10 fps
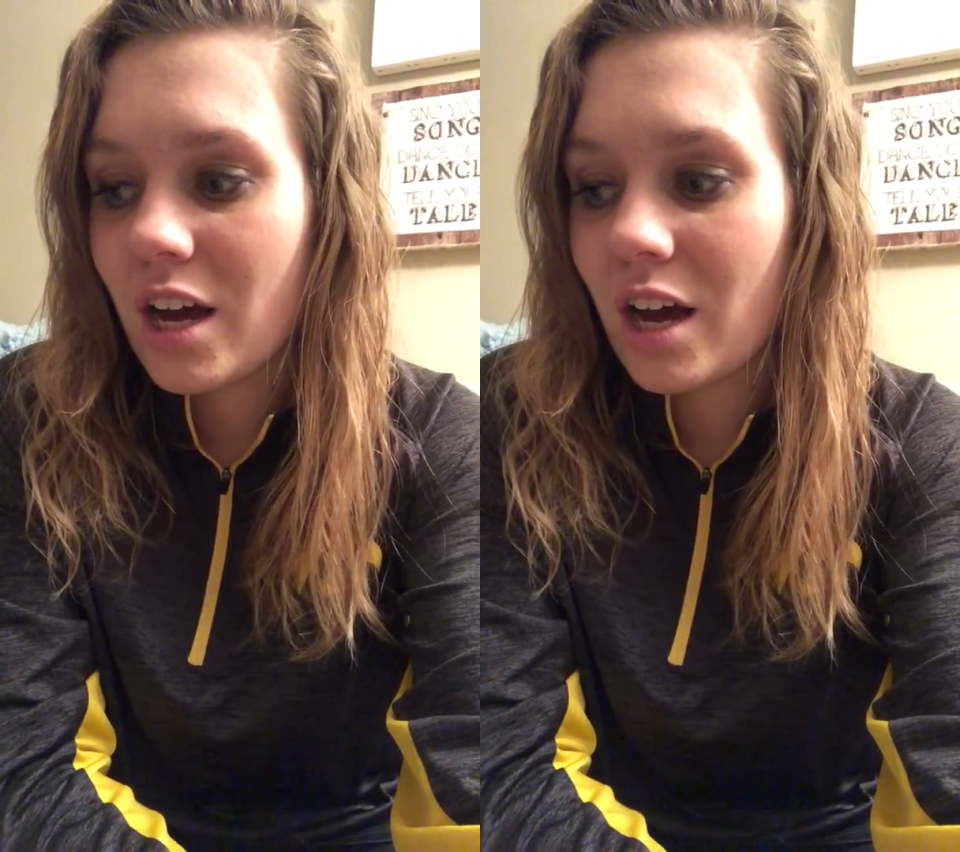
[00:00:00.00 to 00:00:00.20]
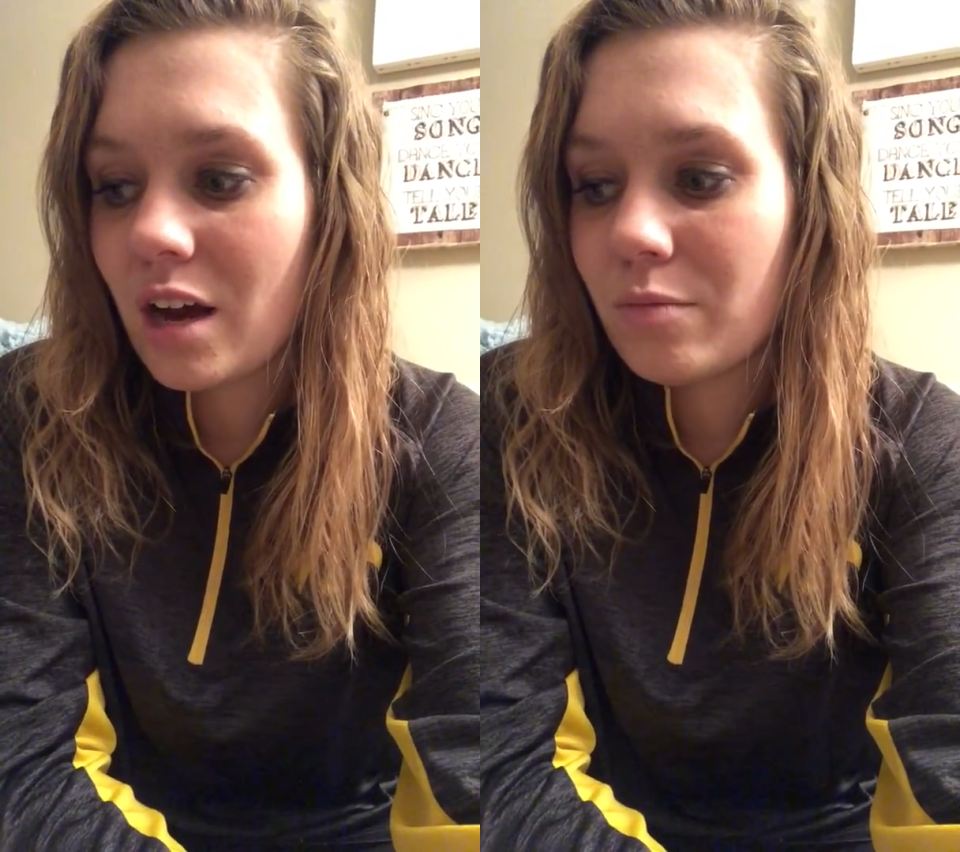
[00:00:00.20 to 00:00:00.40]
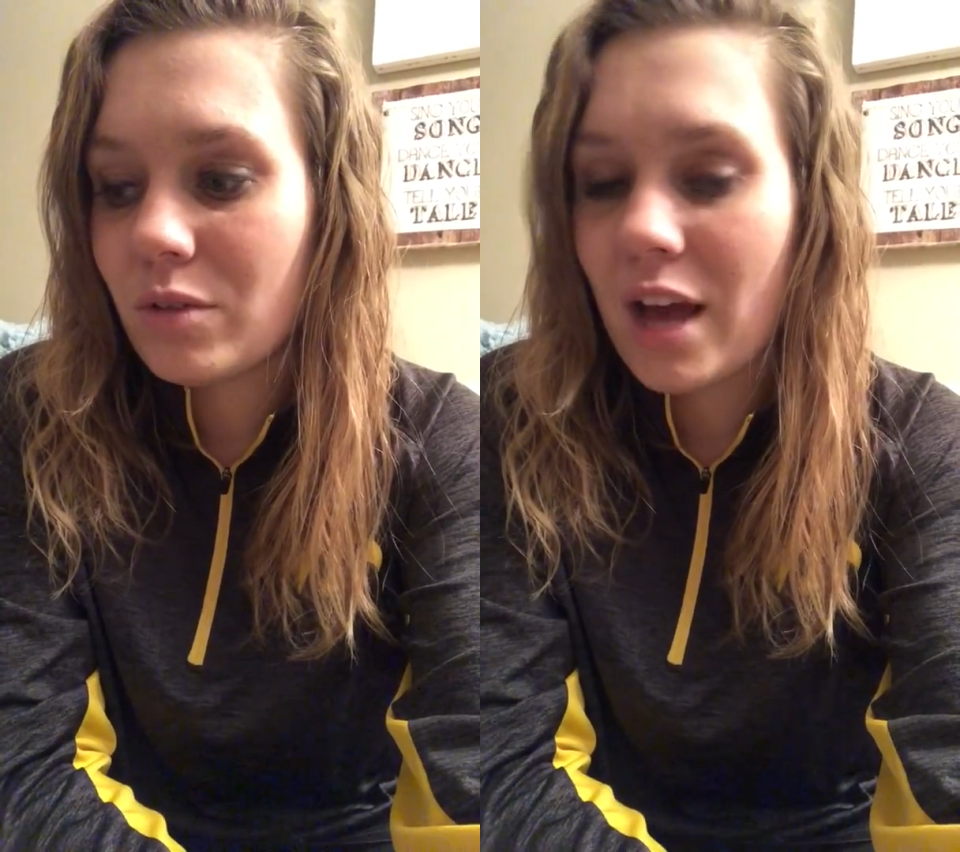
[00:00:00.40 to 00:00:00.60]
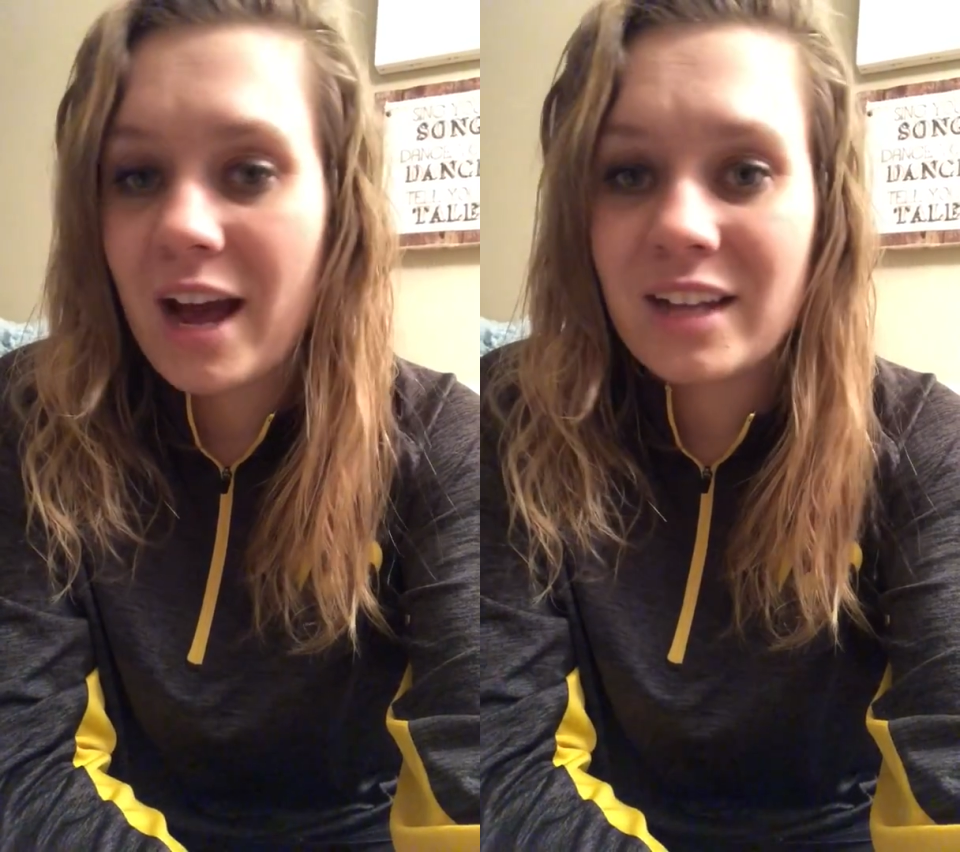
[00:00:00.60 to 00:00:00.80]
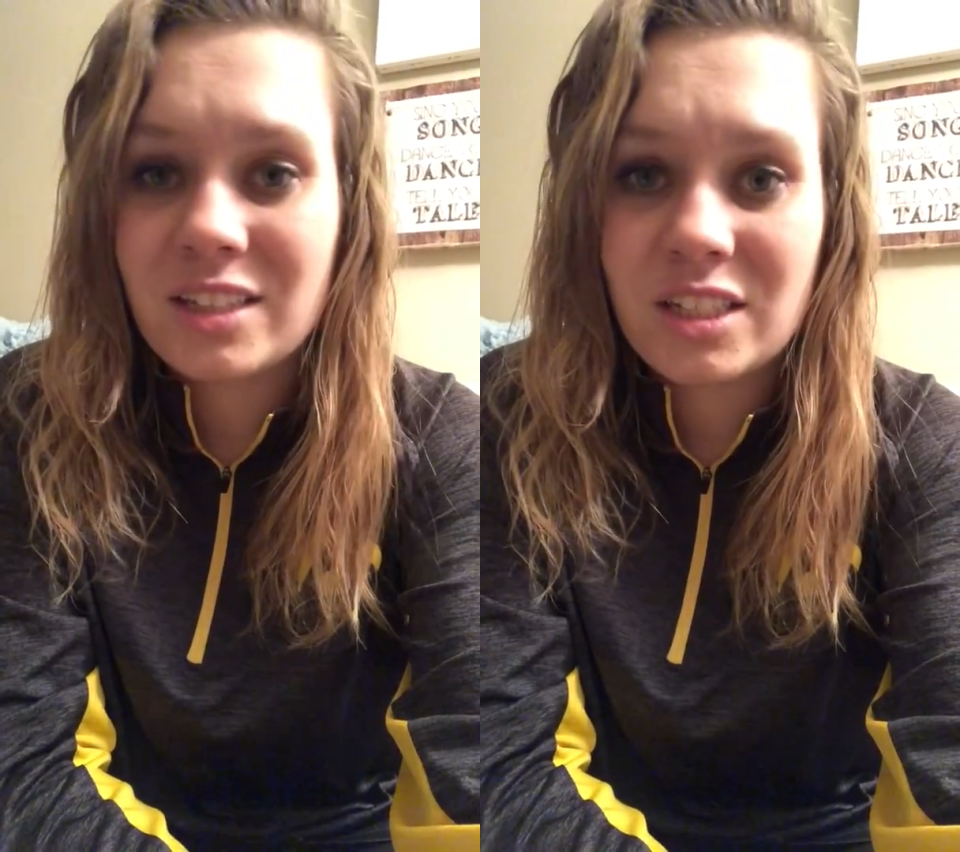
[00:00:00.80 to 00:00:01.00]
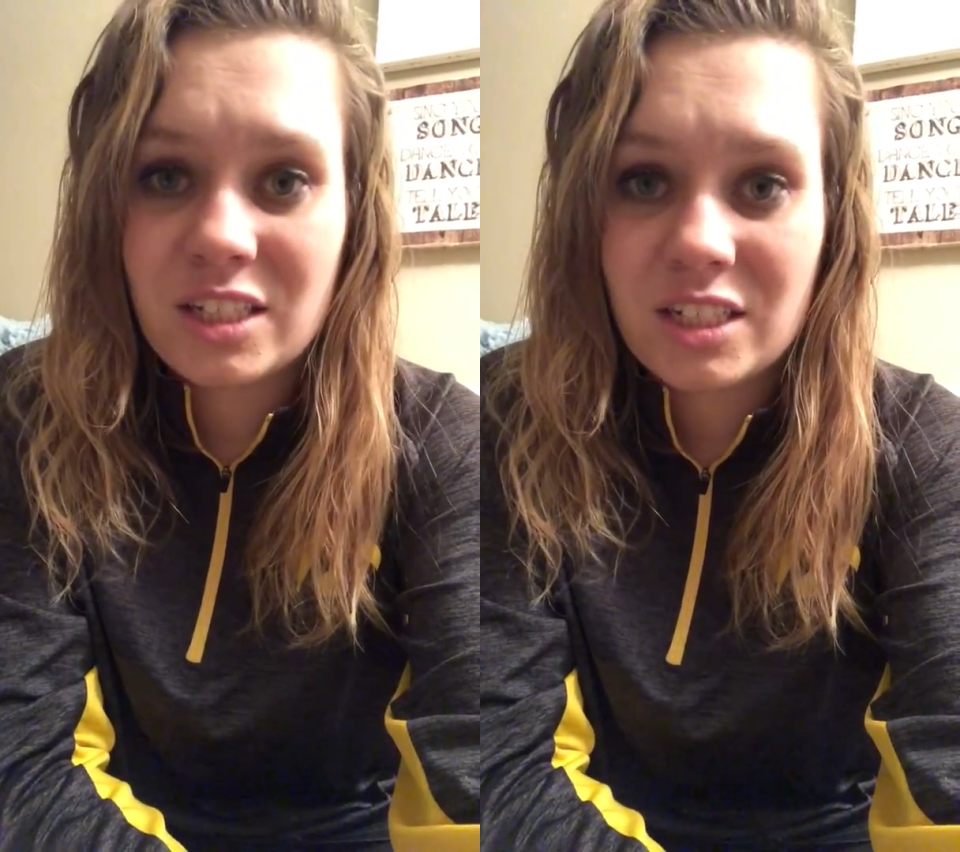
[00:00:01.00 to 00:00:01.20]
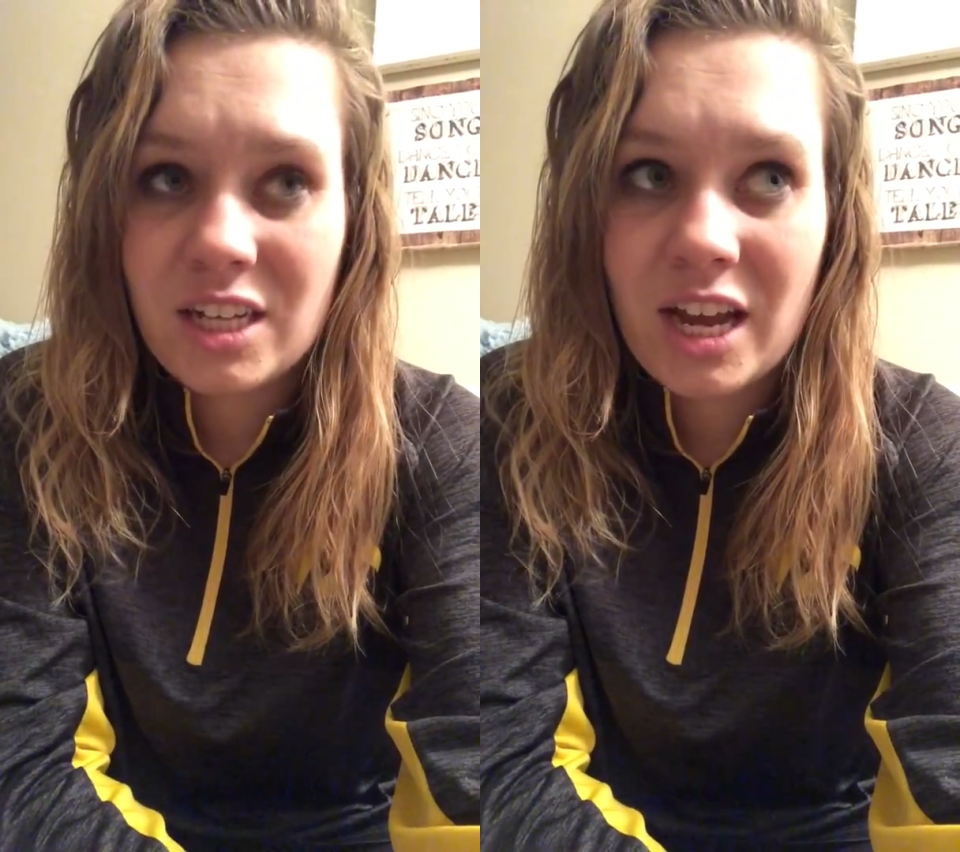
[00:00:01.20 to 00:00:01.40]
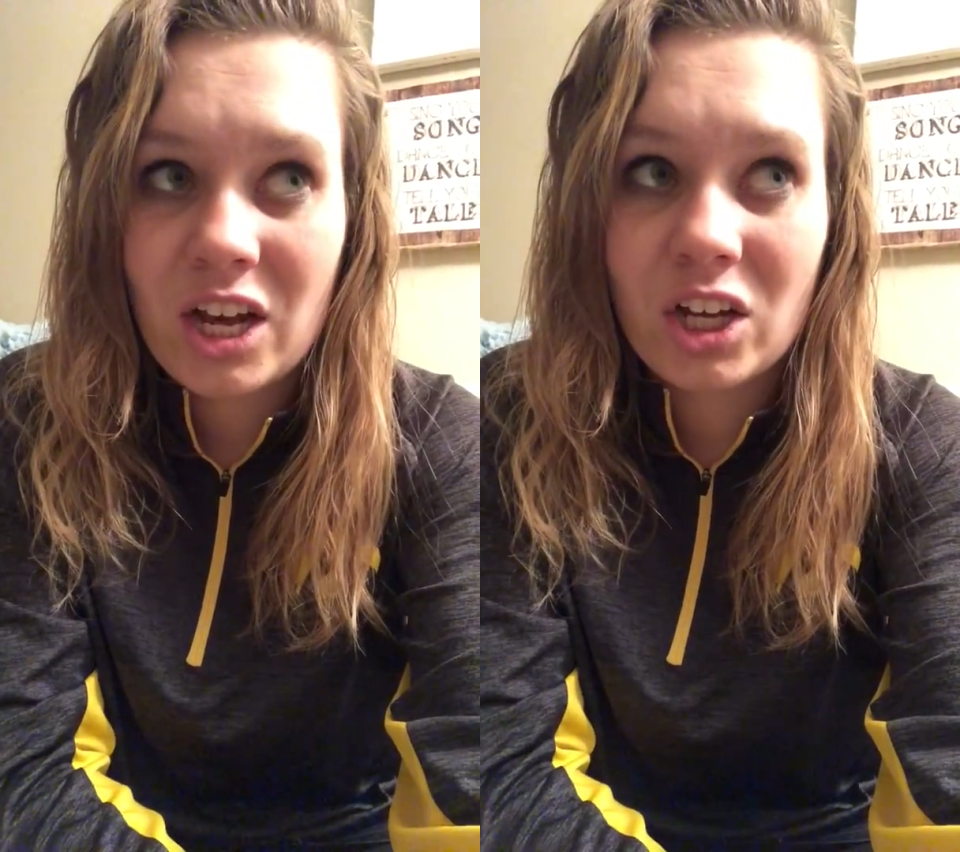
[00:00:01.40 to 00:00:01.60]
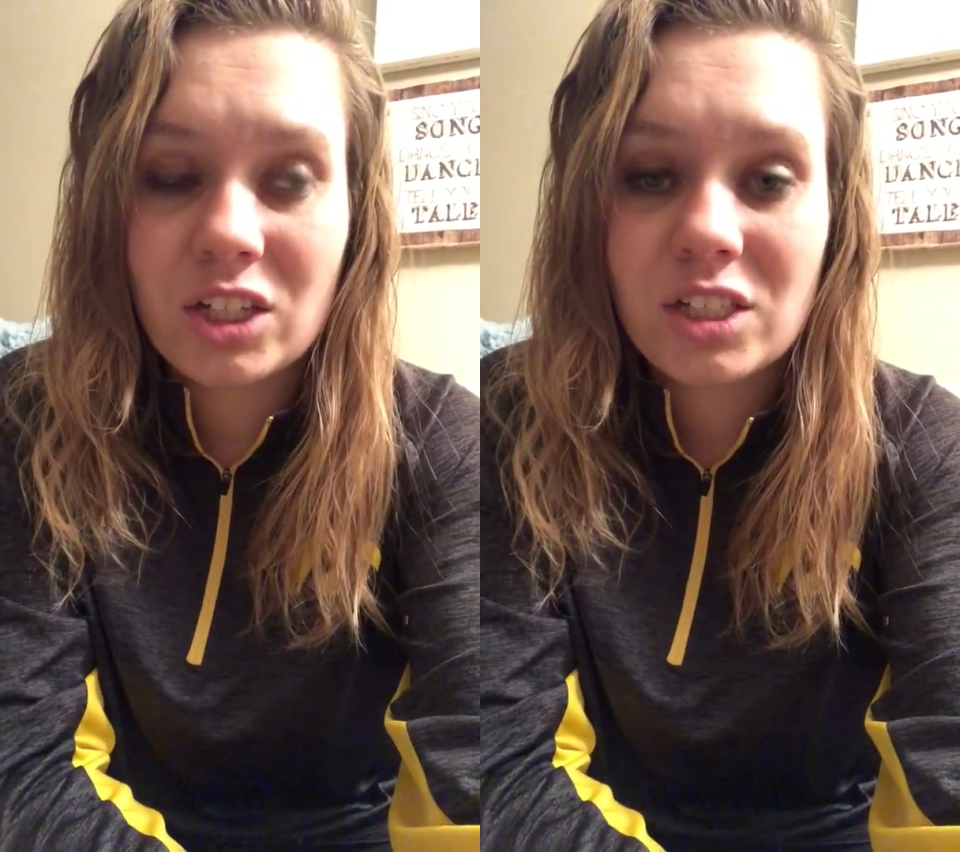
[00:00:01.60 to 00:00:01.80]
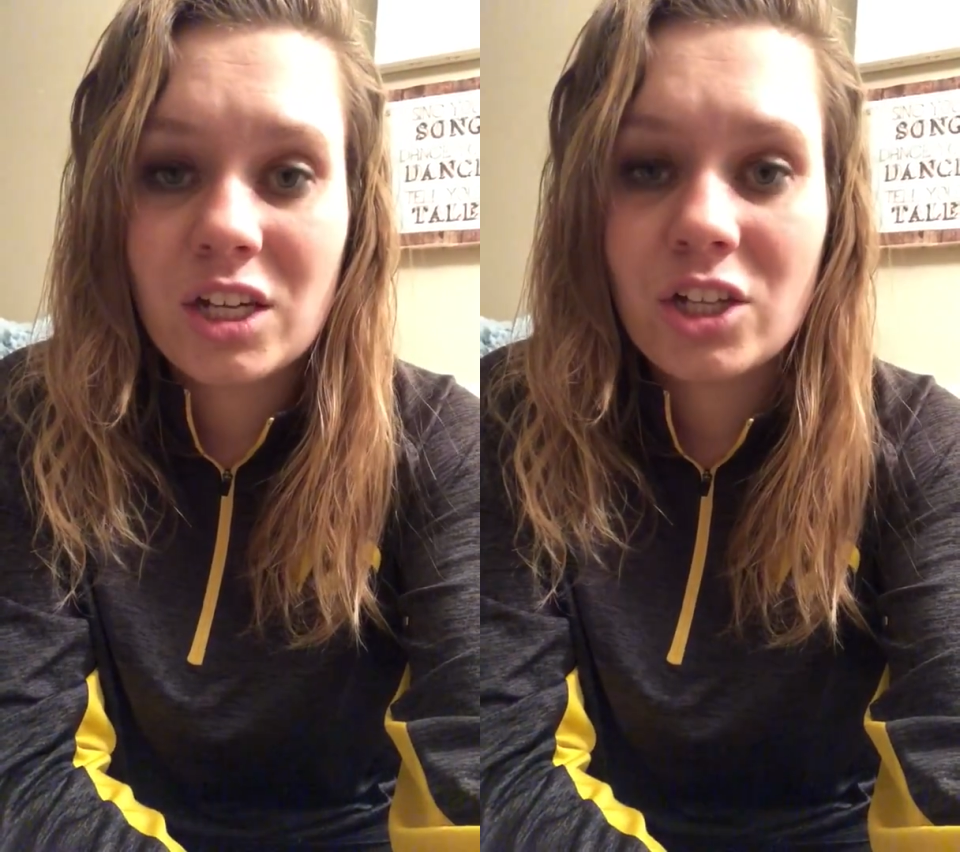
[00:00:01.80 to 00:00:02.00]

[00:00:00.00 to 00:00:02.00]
adds details.